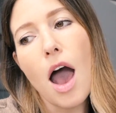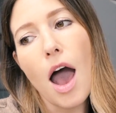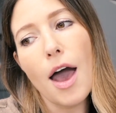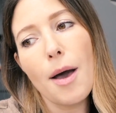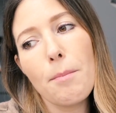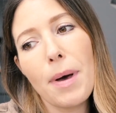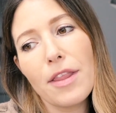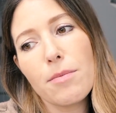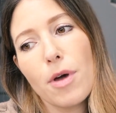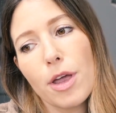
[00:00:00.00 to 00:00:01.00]
But
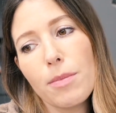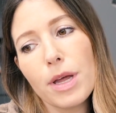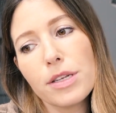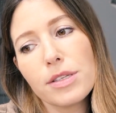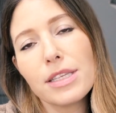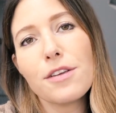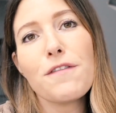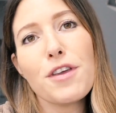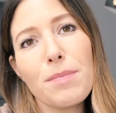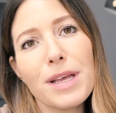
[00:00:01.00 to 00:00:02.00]
at the moment, there's a
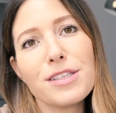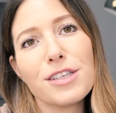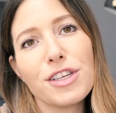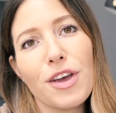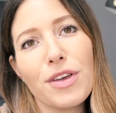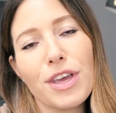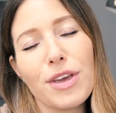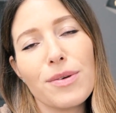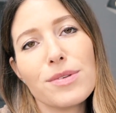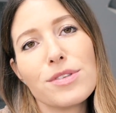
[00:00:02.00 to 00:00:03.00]
few bits to show
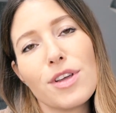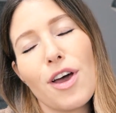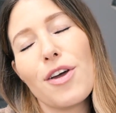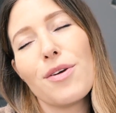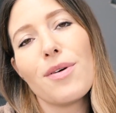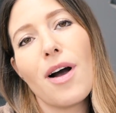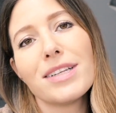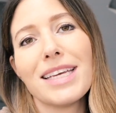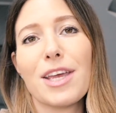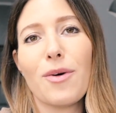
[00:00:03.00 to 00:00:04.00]
you, so
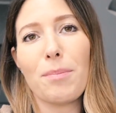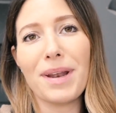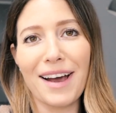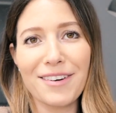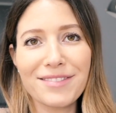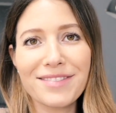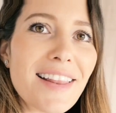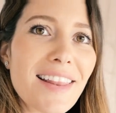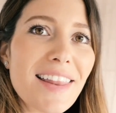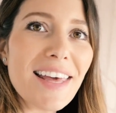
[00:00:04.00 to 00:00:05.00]
I'll take you up now.
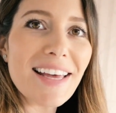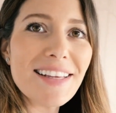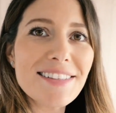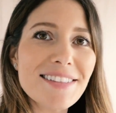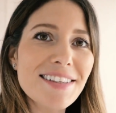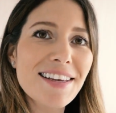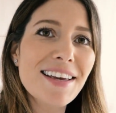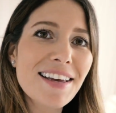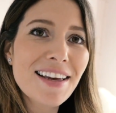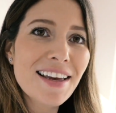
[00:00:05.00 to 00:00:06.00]
This
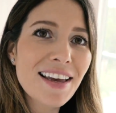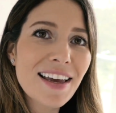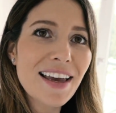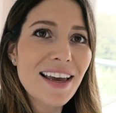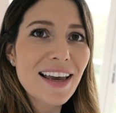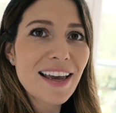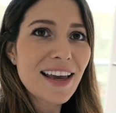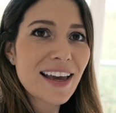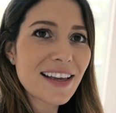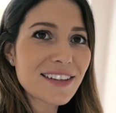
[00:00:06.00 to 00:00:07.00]

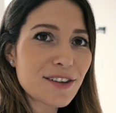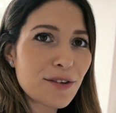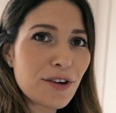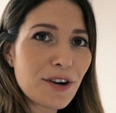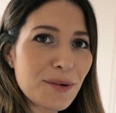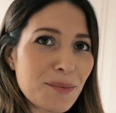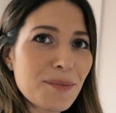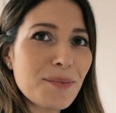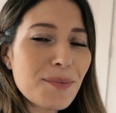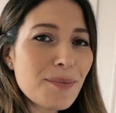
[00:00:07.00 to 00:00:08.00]
is the room.